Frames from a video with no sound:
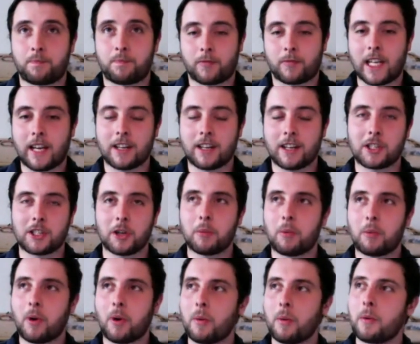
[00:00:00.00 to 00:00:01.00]
developed? Yeah, so the
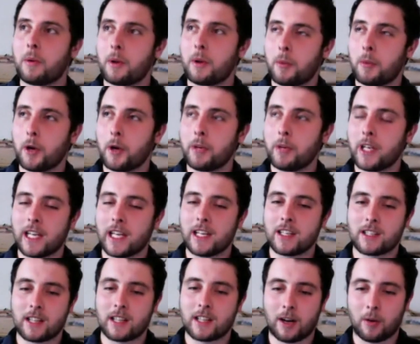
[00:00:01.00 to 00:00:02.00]
problem at the moment
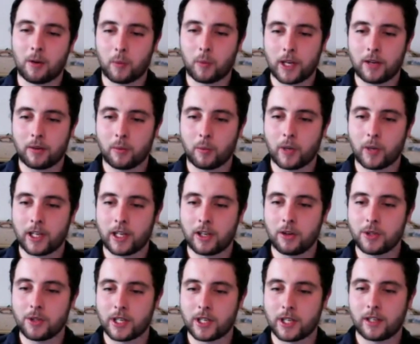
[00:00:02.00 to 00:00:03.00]
is that we we're
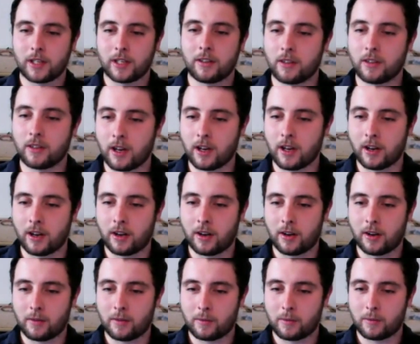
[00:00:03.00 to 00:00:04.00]
using
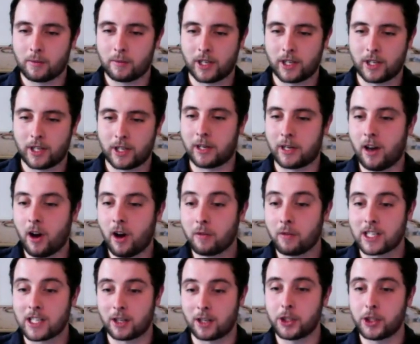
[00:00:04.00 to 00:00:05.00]
uh, I mean high
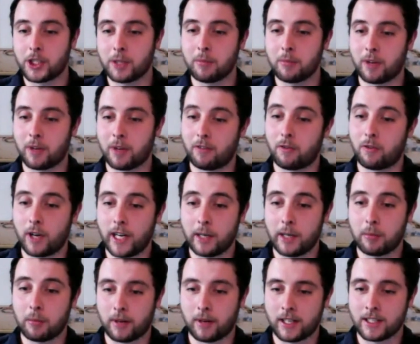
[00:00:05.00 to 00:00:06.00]
resolution but three
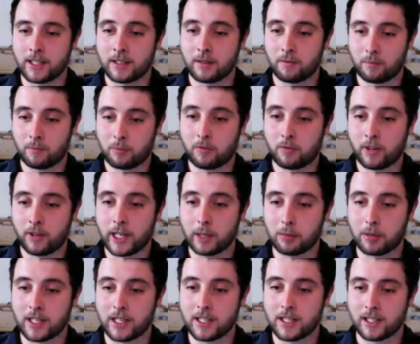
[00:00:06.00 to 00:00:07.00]
D printed three D
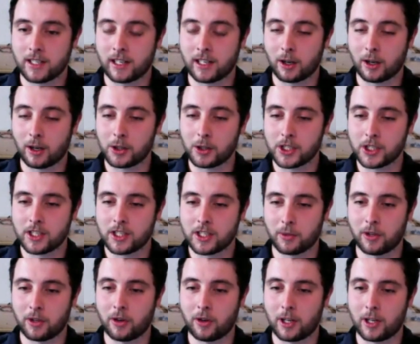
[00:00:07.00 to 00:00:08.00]
printed enclosures, so
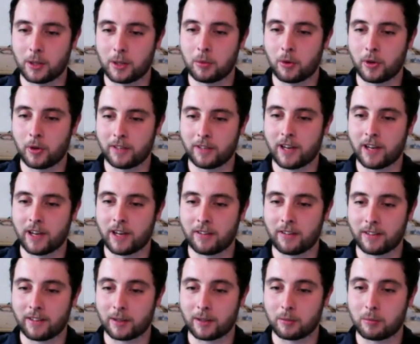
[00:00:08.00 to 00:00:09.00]
we're not at the point of
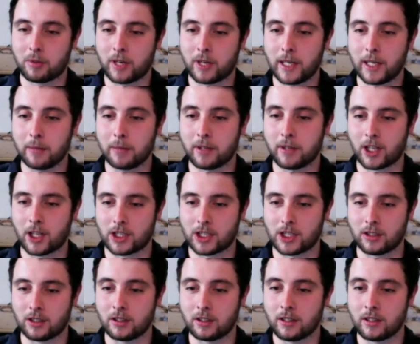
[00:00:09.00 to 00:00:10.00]
having
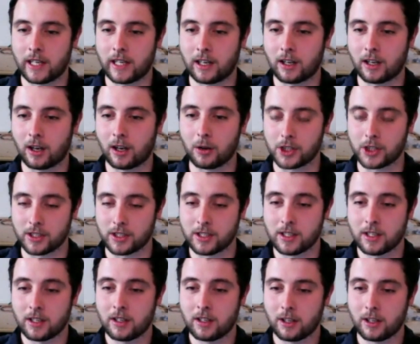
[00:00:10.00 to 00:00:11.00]
pre-production
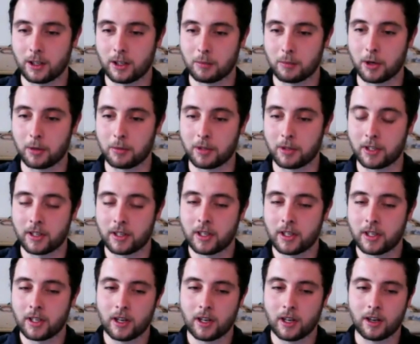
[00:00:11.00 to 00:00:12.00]
enclosures at the moment.
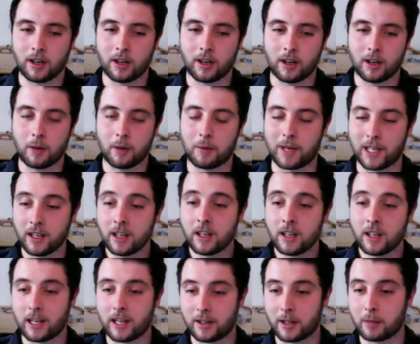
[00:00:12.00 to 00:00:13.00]
Uh, I mean,
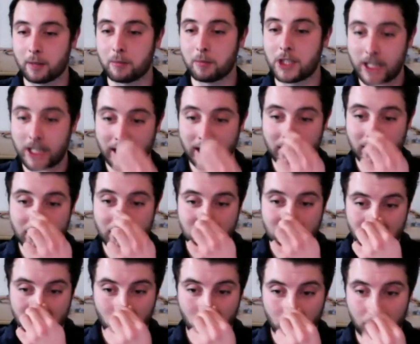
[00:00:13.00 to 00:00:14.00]
the, the
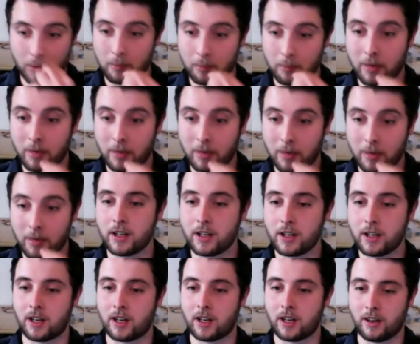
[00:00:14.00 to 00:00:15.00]
machines, all the metal parts
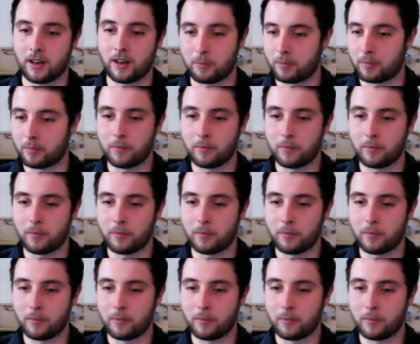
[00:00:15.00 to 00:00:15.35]
are, are